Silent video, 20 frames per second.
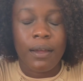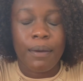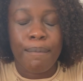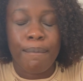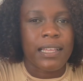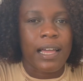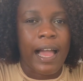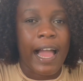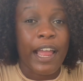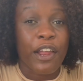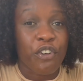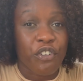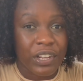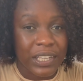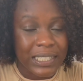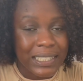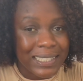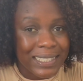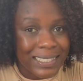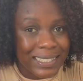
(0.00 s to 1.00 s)
high
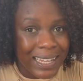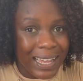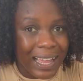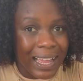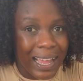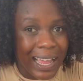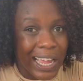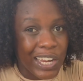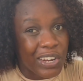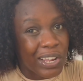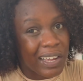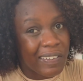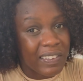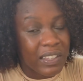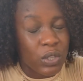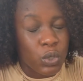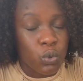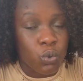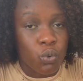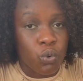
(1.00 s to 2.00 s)
risk, and you have to
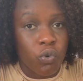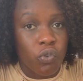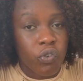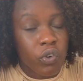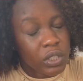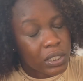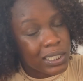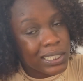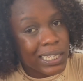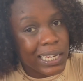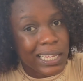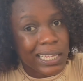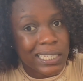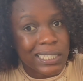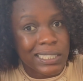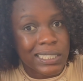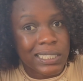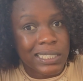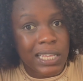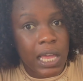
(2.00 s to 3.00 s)
do 14
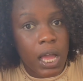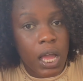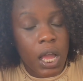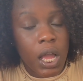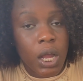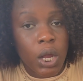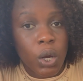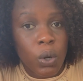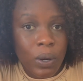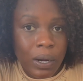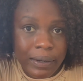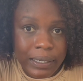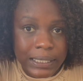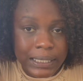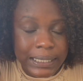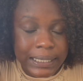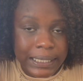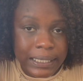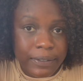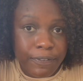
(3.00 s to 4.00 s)
days
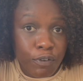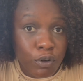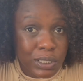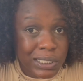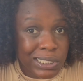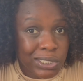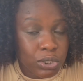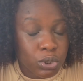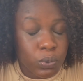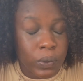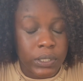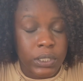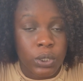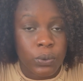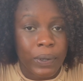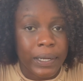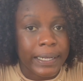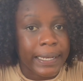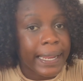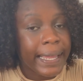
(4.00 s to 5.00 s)
quarantine, 14 to
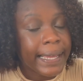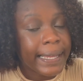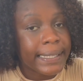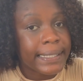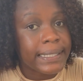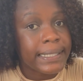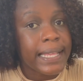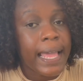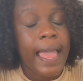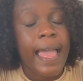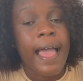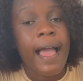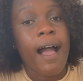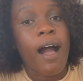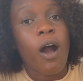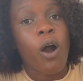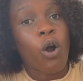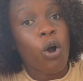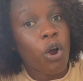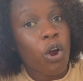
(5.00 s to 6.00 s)
21 days.
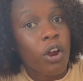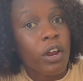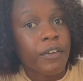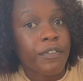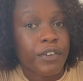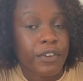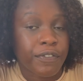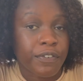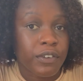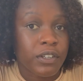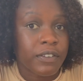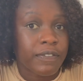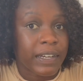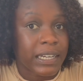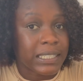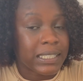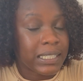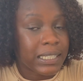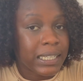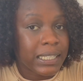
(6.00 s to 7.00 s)
Or if you're fully
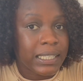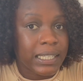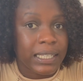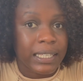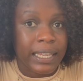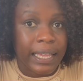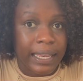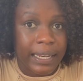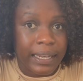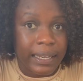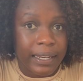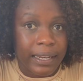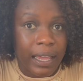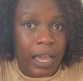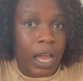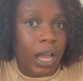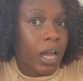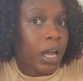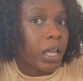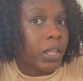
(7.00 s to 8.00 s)
vaccinated, then
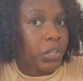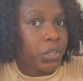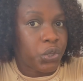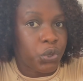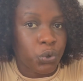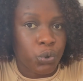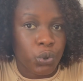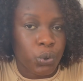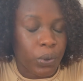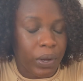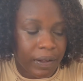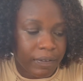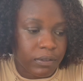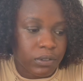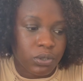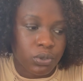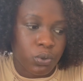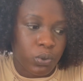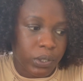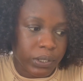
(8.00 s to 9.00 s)
you don't have
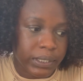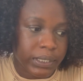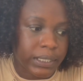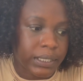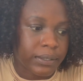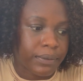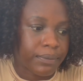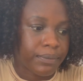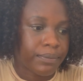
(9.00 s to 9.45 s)
to quarantine.